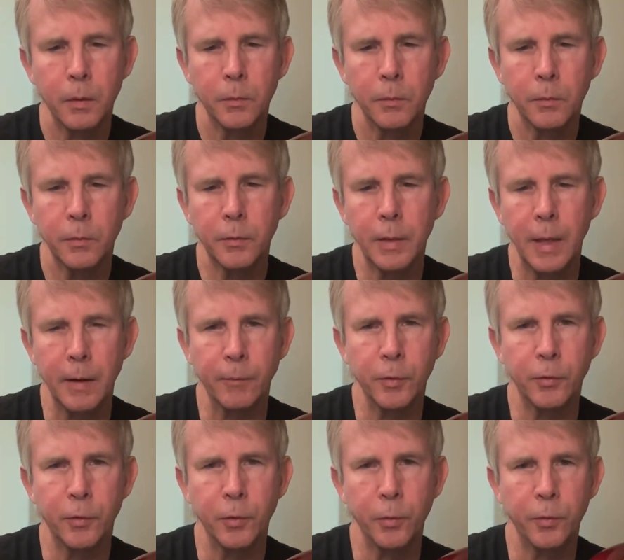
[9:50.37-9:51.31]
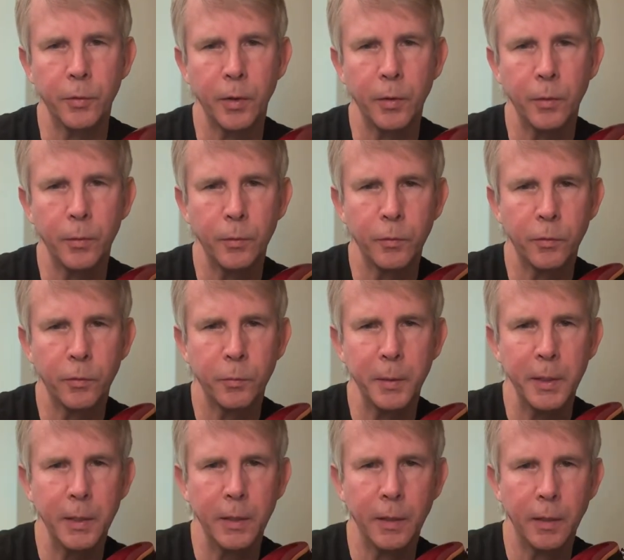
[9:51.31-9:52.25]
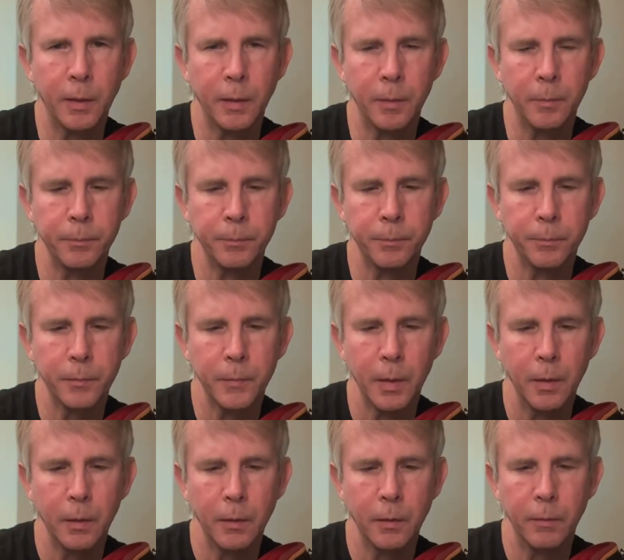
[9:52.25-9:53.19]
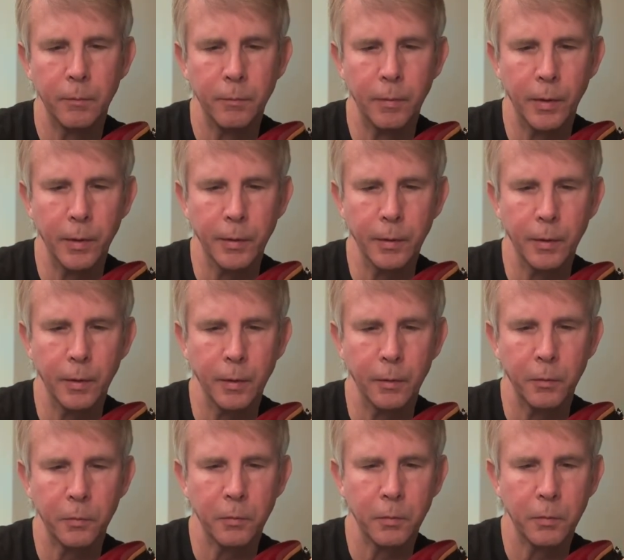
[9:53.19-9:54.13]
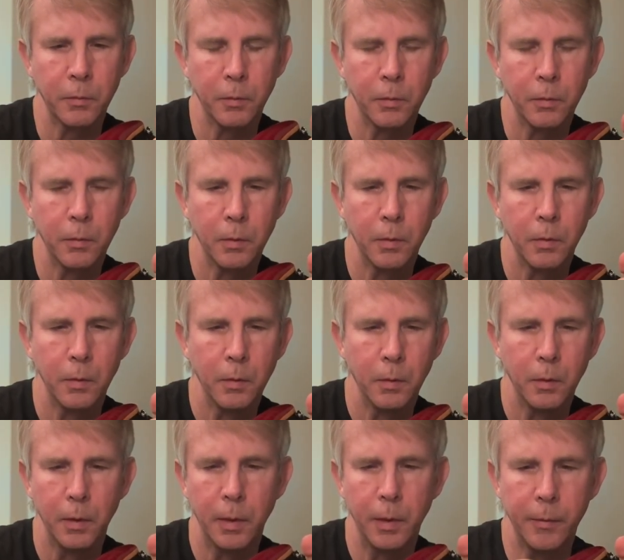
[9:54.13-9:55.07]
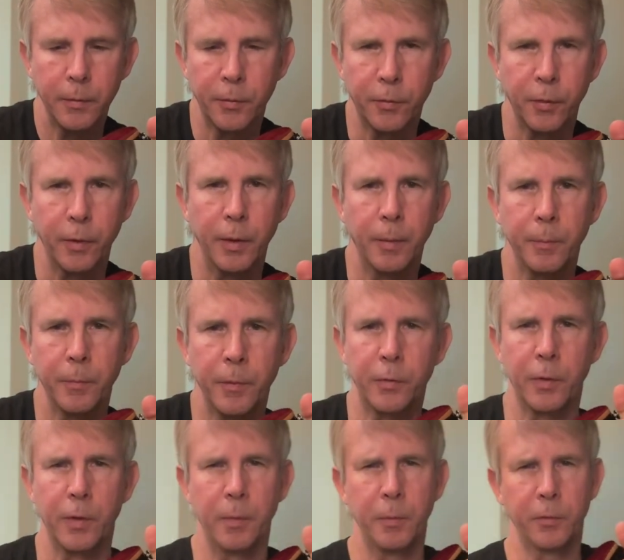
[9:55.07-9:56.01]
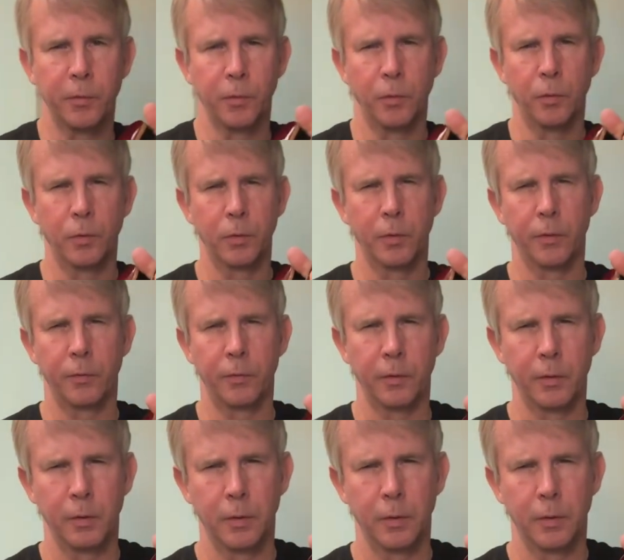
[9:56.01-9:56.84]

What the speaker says: It's kind of a two-tone speed knob. Very nice. And the trim is cool because